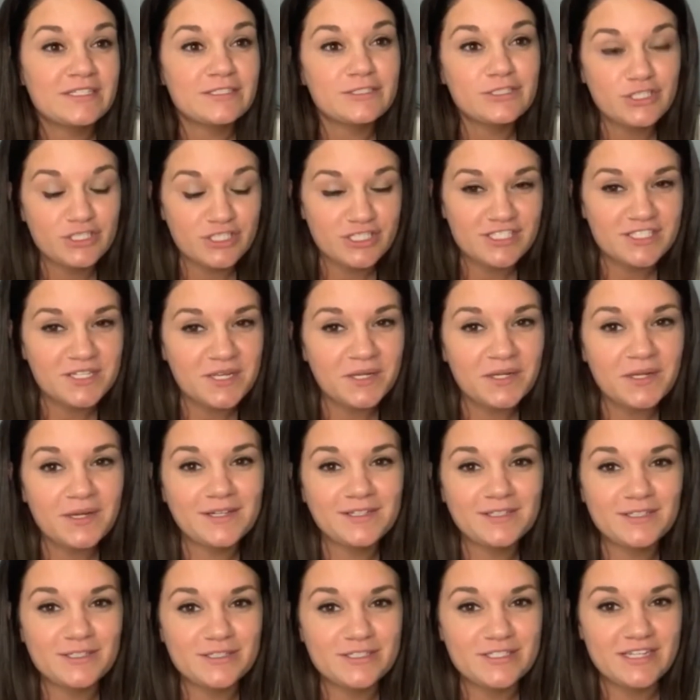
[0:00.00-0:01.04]
She's gonna
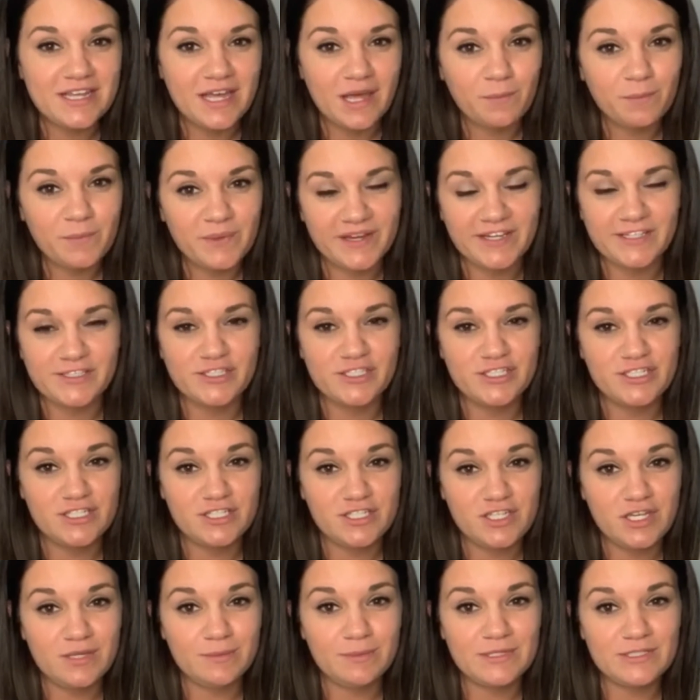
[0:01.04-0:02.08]
understand because she's
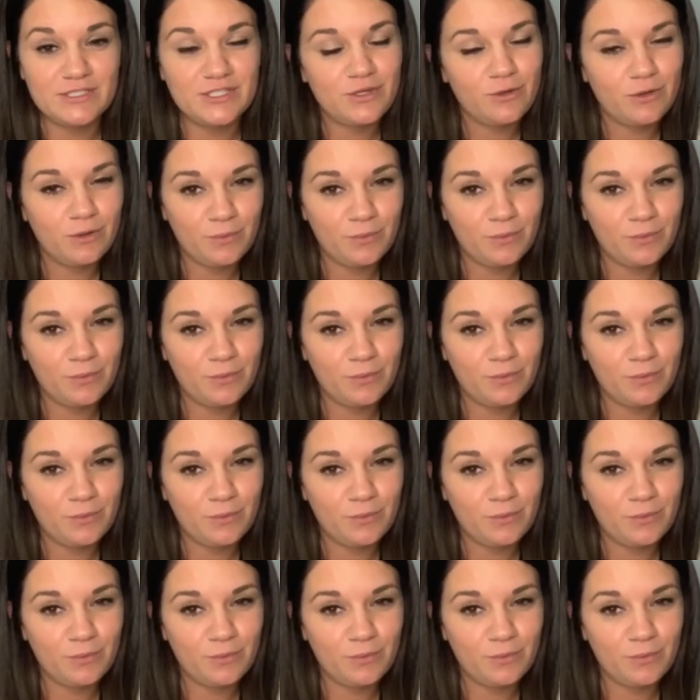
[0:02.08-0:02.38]
human too,